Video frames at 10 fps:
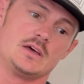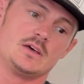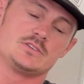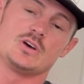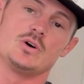
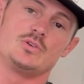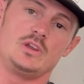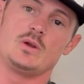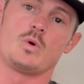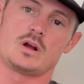So you
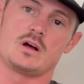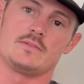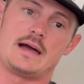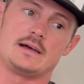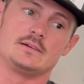need to work
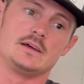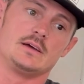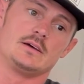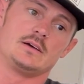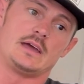on that.
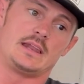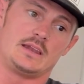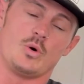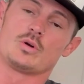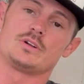And
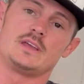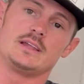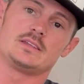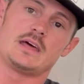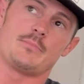in order to
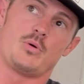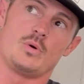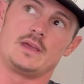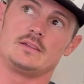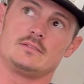get to that
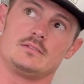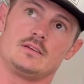point,